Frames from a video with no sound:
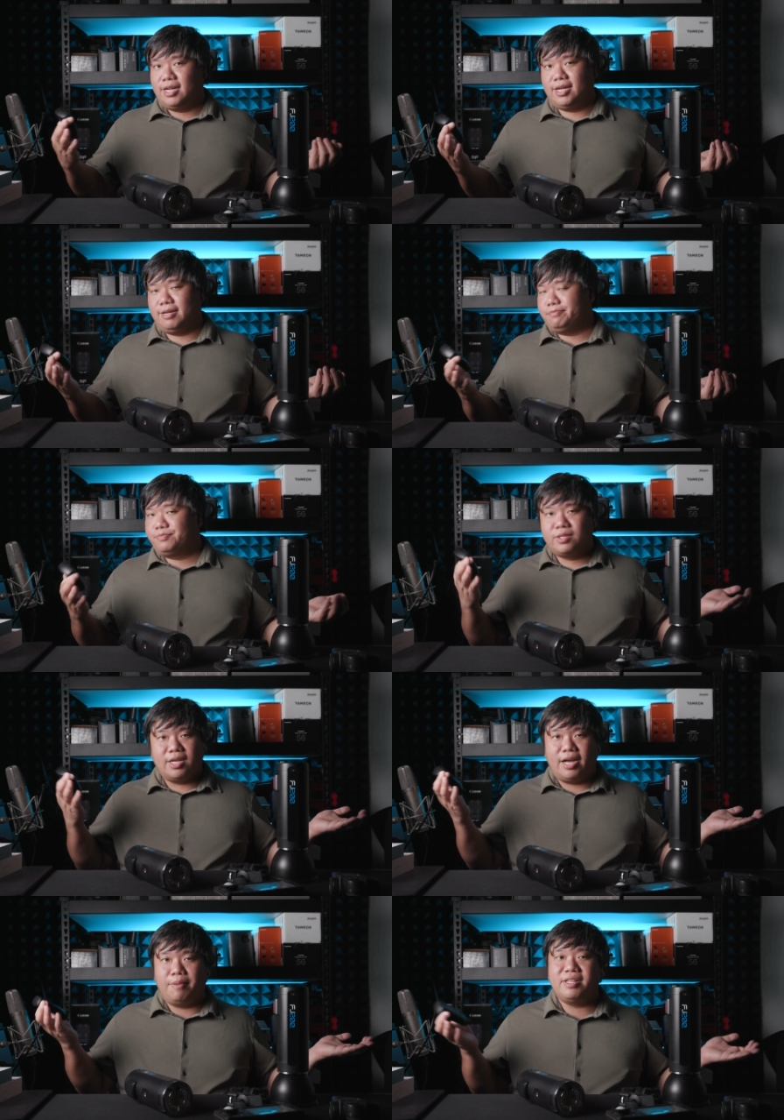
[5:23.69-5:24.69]
Um,
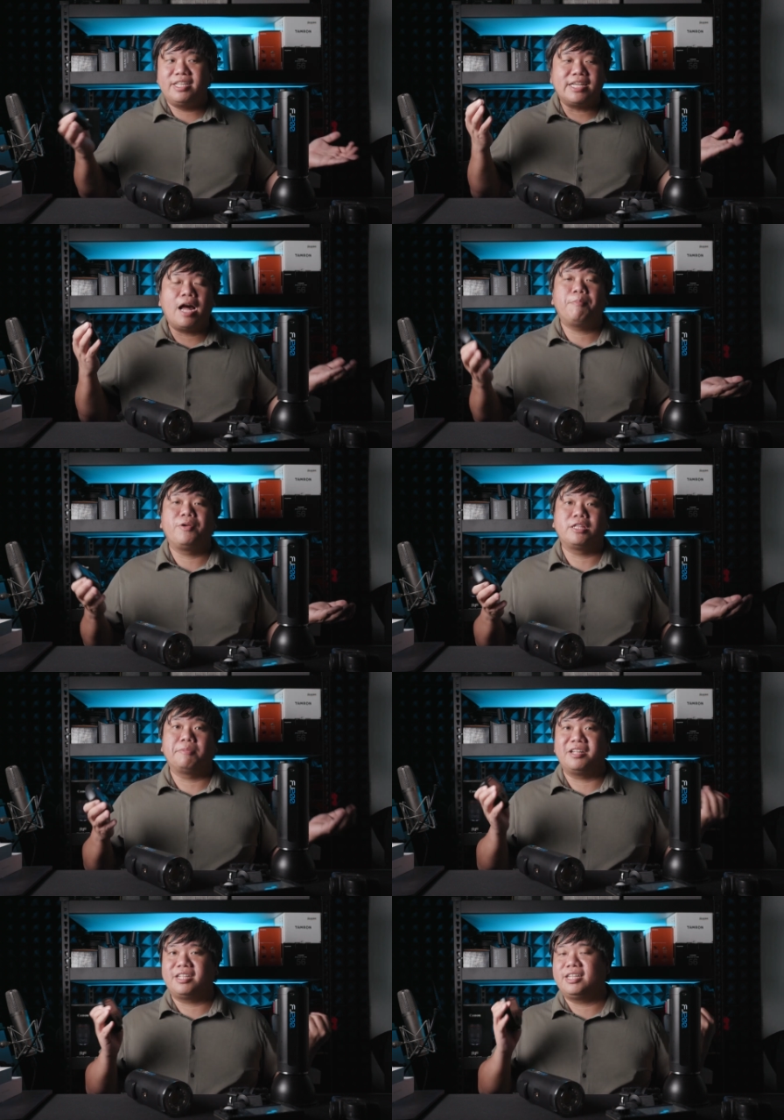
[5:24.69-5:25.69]
I mean, this
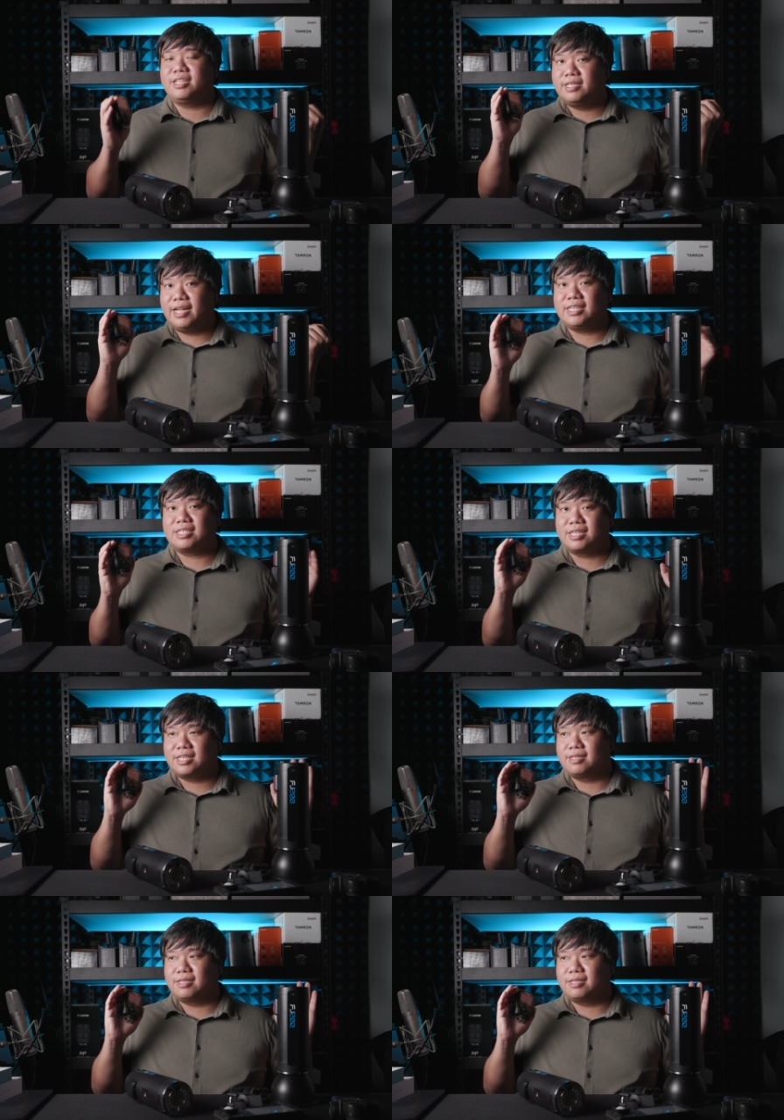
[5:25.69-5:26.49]
unpredictability does